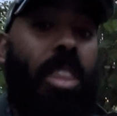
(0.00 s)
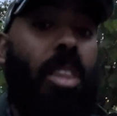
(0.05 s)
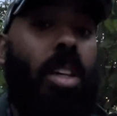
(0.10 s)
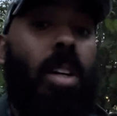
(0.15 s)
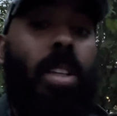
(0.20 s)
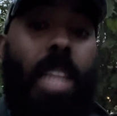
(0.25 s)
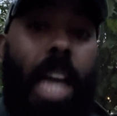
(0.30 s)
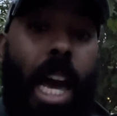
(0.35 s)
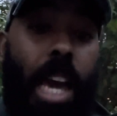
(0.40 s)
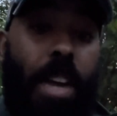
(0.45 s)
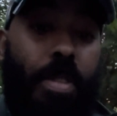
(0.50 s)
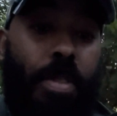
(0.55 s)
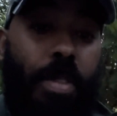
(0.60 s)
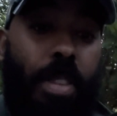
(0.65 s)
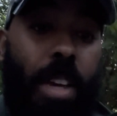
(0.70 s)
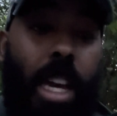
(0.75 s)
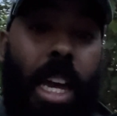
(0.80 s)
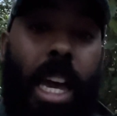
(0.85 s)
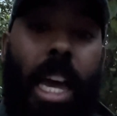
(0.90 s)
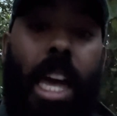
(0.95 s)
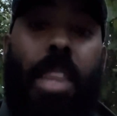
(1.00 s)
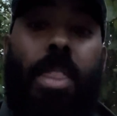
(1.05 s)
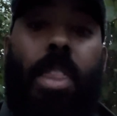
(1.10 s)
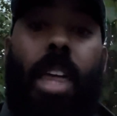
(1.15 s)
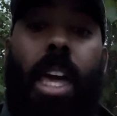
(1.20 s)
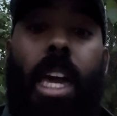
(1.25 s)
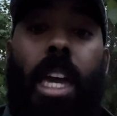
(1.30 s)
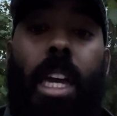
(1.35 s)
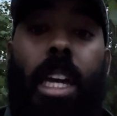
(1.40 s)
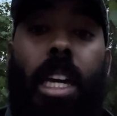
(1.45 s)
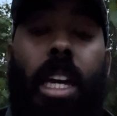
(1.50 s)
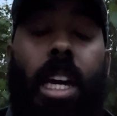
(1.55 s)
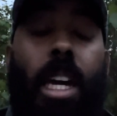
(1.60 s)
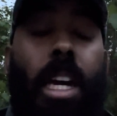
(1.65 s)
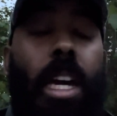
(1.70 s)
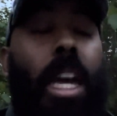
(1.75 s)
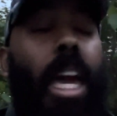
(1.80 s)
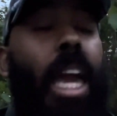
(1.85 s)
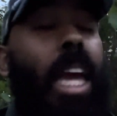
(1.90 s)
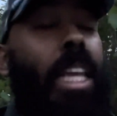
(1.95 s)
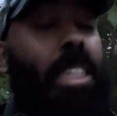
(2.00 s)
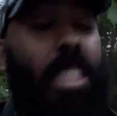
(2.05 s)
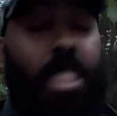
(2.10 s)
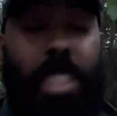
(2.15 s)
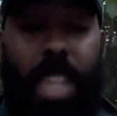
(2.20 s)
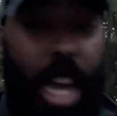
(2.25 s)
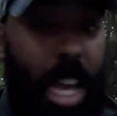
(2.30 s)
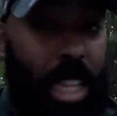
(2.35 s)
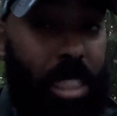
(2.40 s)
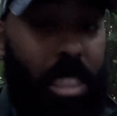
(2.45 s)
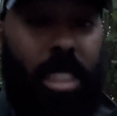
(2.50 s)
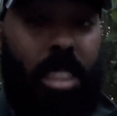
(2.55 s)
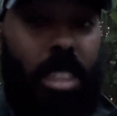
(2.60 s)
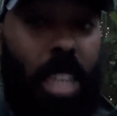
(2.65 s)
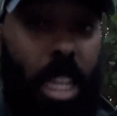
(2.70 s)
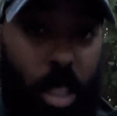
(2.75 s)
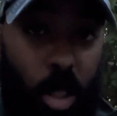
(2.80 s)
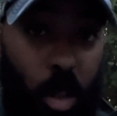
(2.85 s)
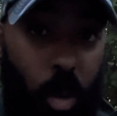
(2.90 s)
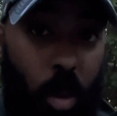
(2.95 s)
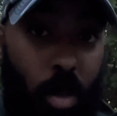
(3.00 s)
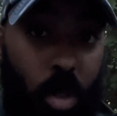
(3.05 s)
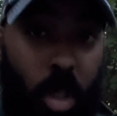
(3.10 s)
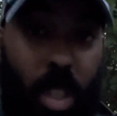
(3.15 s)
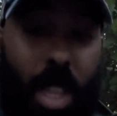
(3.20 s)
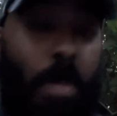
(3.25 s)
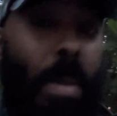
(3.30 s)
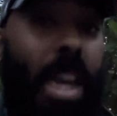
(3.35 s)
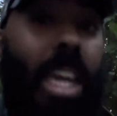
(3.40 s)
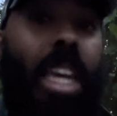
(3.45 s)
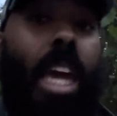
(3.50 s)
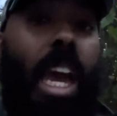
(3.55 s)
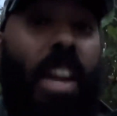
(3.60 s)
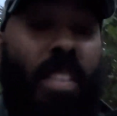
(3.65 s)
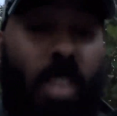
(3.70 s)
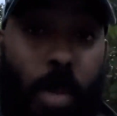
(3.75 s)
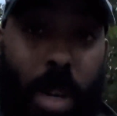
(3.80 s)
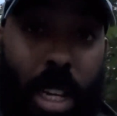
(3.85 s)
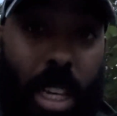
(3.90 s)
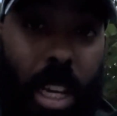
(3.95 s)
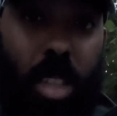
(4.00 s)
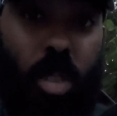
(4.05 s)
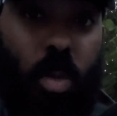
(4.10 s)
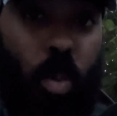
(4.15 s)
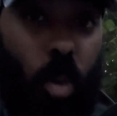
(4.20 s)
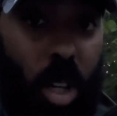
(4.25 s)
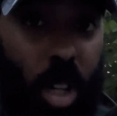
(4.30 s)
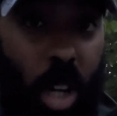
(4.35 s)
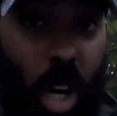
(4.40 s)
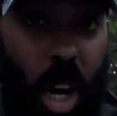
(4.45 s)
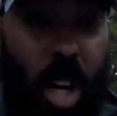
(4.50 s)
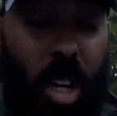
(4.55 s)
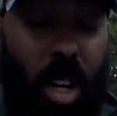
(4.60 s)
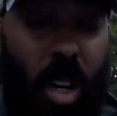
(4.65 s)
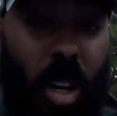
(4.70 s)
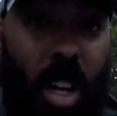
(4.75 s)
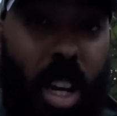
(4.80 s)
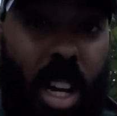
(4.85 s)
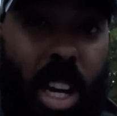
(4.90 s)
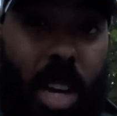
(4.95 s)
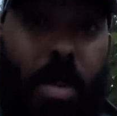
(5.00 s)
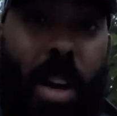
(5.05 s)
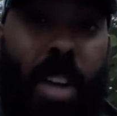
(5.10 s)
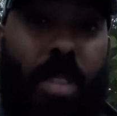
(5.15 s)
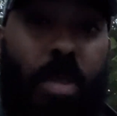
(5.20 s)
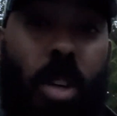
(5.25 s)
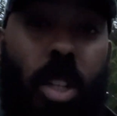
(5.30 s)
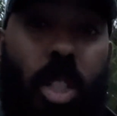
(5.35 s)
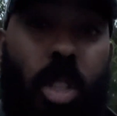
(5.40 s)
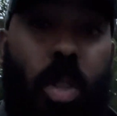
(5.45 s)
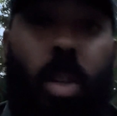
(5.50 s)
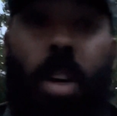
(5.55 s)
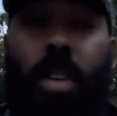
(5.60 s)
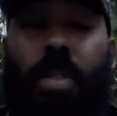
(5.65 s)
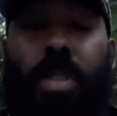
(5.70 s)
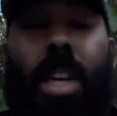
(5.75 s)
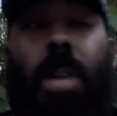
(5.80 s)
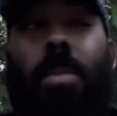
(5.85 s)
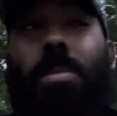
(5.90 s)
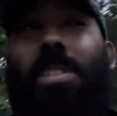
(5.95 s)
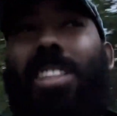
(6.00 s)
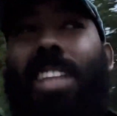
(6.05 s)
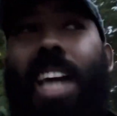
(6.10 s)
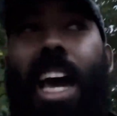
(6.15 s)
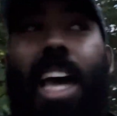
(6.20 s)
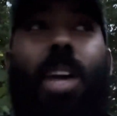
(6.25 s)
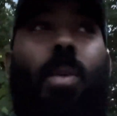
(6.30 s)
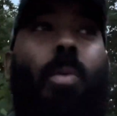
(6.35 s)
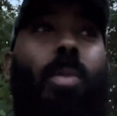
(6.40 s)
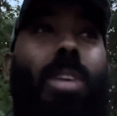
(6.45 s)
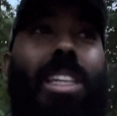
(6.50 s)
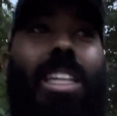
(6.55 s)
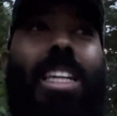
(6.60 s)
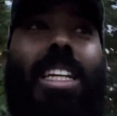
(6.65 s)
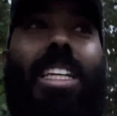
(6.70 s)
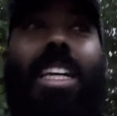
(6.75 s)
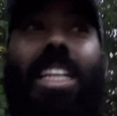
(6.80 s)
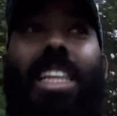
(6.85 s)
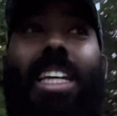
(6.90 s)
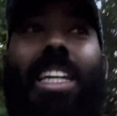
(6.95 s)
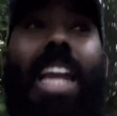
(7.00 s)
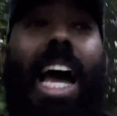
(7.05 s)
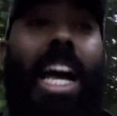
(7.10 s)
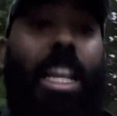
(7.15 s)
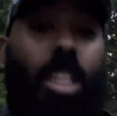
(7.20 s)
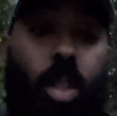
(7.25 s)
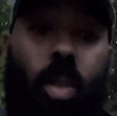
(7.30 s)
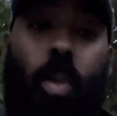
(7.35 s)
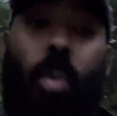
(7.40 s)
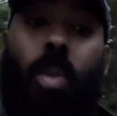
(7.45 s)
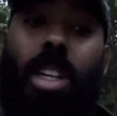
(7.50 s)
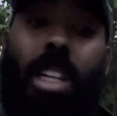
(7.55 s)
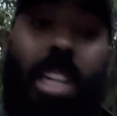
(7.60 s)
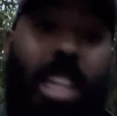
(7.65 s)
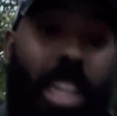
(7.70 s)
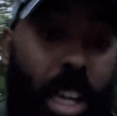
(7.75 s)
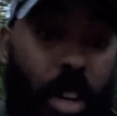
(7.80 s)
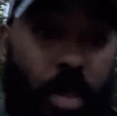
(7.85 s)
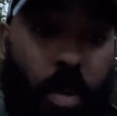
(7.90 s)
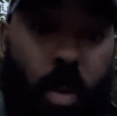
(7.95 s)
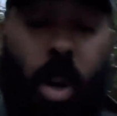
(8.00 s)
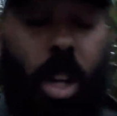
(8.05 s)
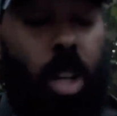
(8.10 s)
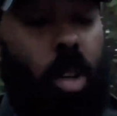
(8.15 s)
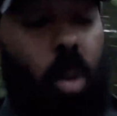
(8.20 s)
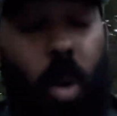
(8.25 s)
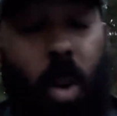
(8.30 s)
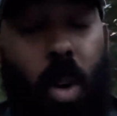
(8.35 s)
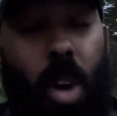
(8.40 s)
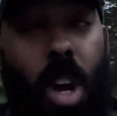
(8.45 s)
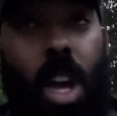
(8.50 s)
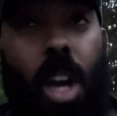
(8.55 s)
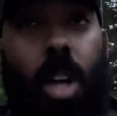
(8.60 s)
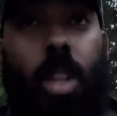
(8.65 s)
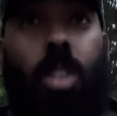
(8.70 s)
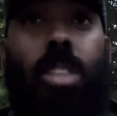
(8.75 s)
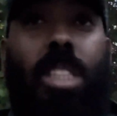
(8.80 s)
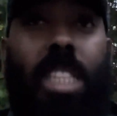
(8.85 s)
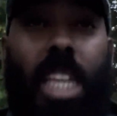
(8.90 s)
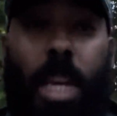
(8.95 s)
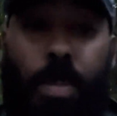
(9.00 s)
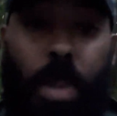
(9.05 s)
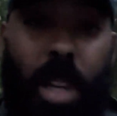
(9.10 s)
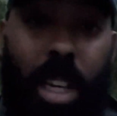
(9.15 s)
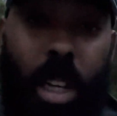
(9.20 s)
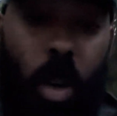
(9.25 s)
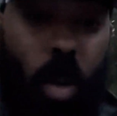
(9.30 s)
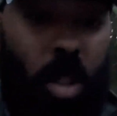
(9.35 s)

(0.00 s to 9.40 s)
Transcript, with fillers: their life, and they hate the tasks they do. So they make everybody else work harder by virtue of them just kind of willy-nilly not doing enough work or skipping or